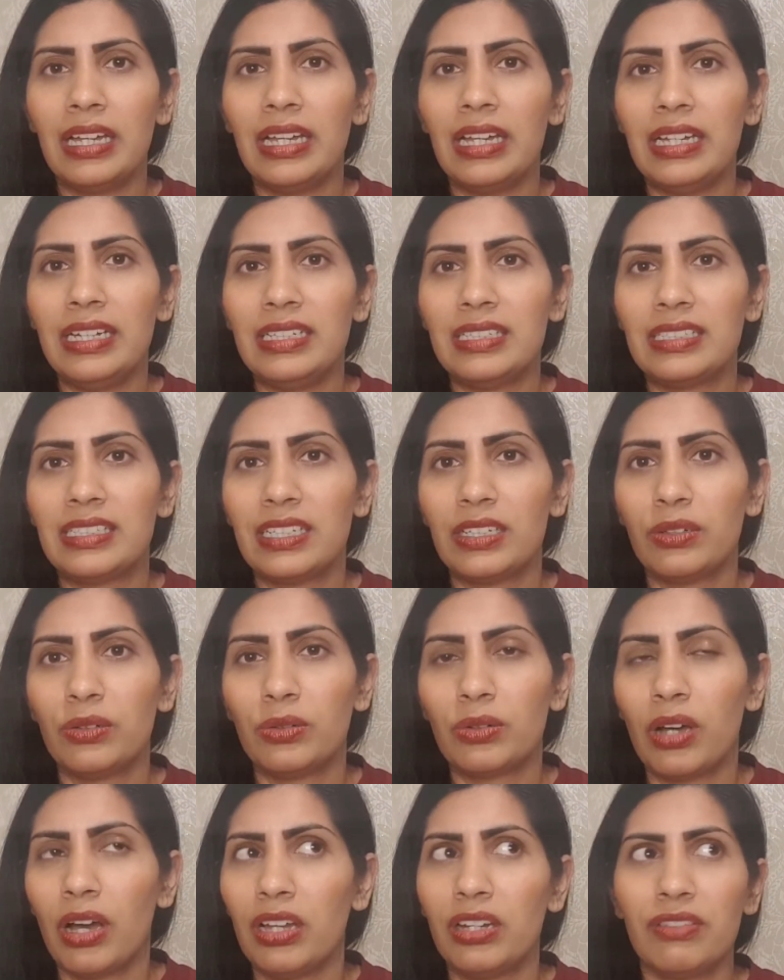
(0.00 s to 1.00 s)
until
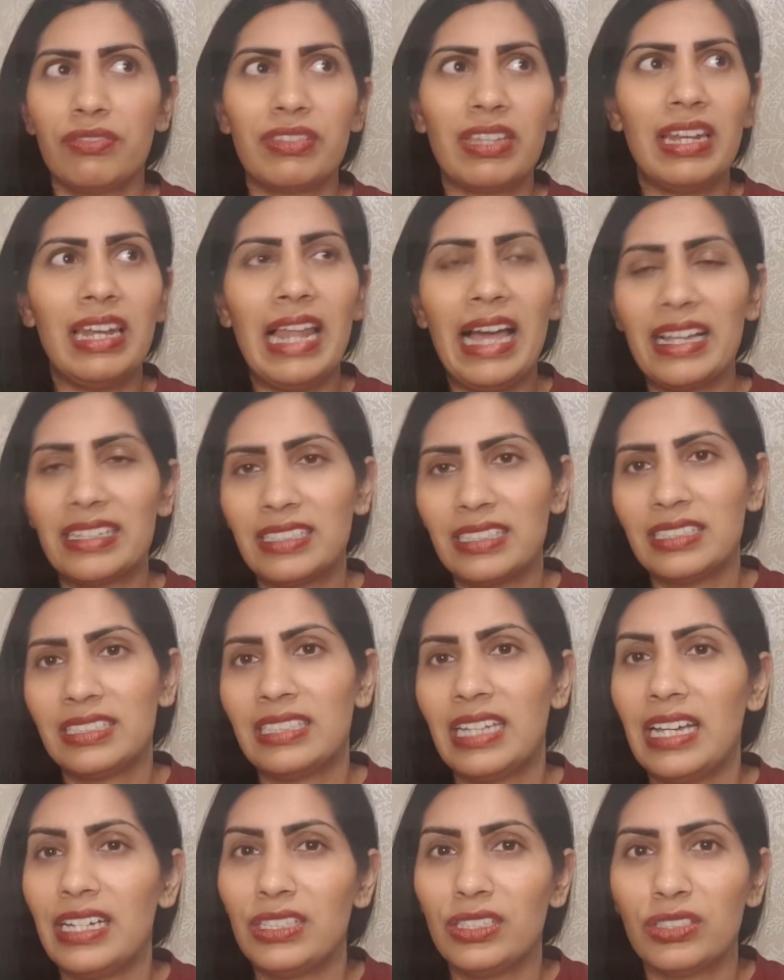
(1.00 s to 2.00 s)
kind of the latter
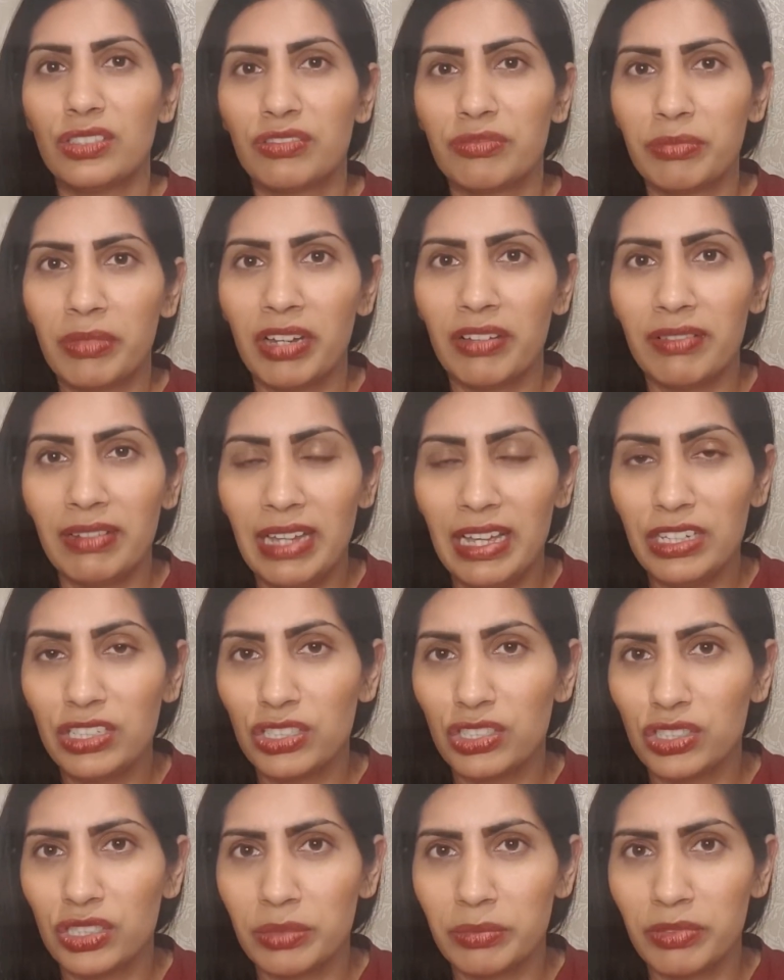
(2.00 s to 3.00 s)
stages of my
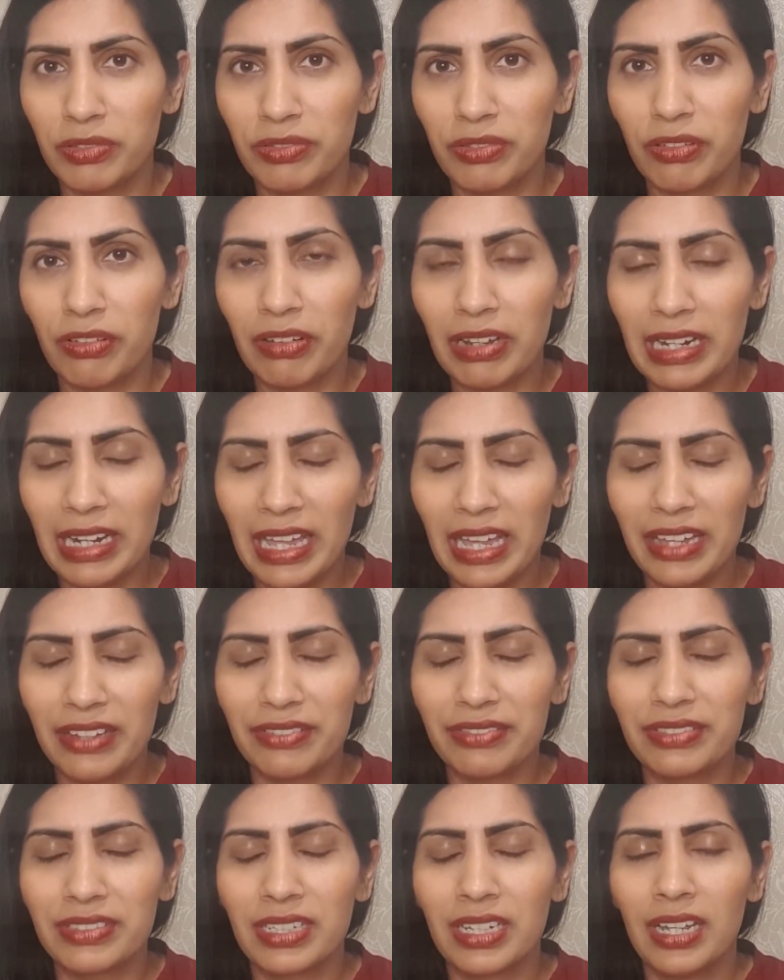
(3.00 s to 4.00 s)
relationship before I
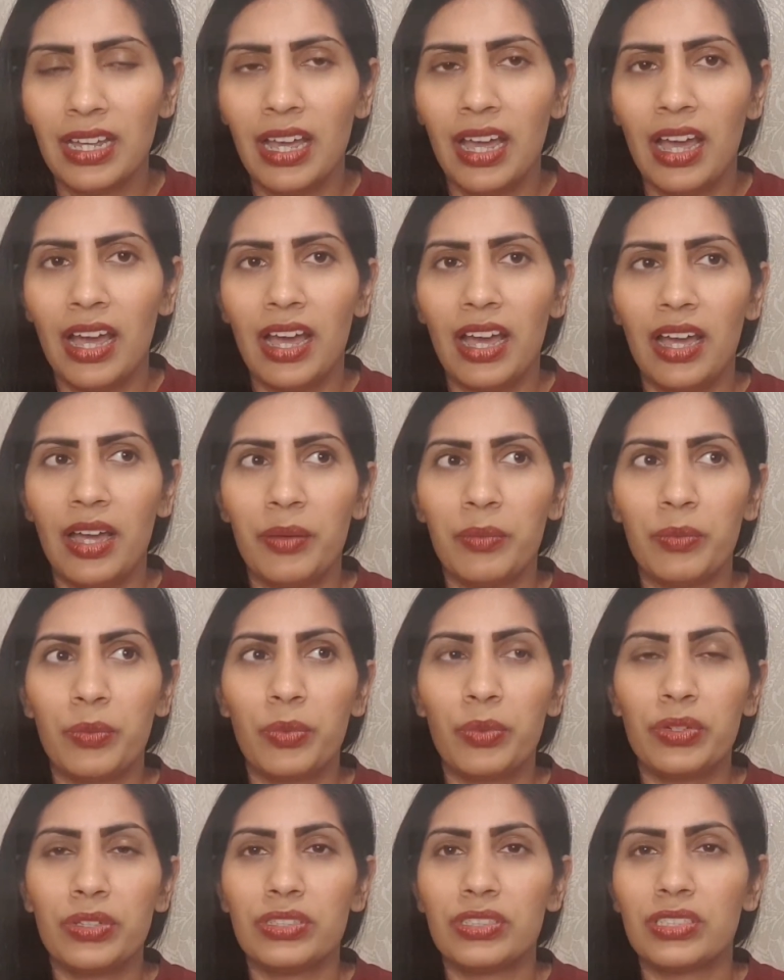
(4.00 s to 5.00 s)
left,
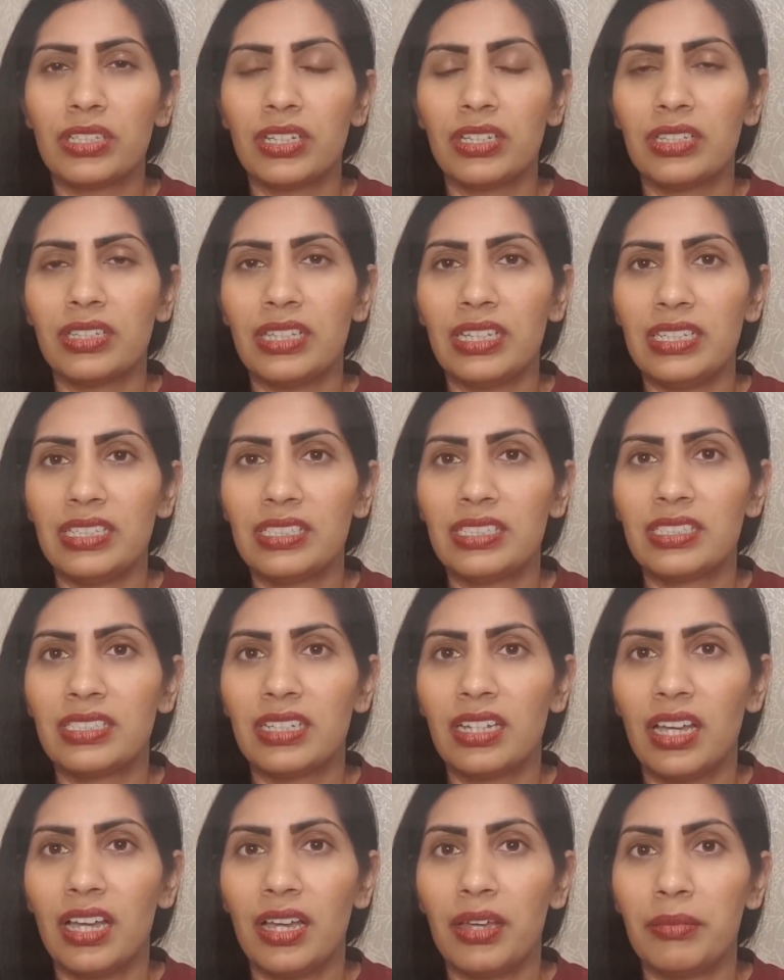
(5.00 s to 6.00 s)
was this
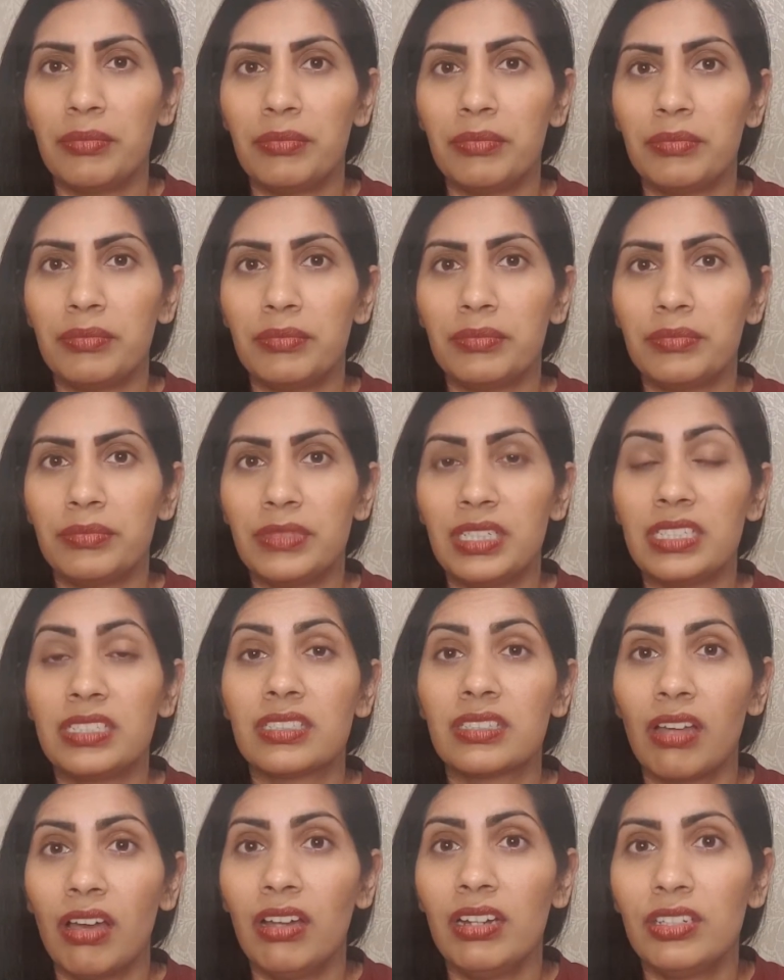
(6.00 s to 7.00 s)

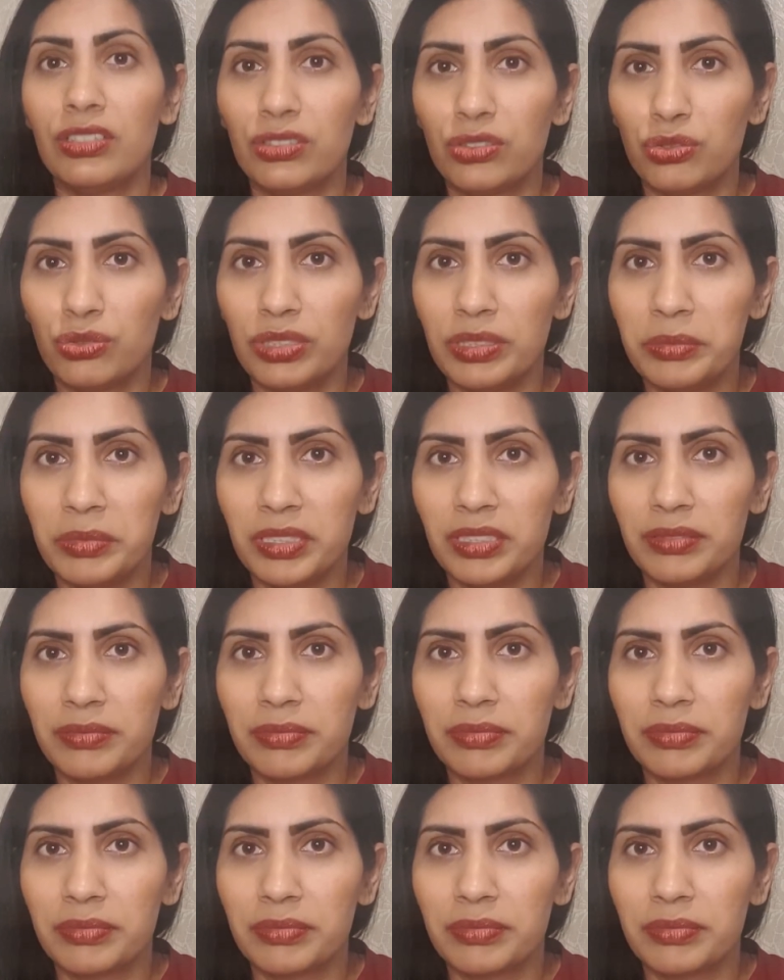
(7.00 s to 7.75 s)
silent treatment.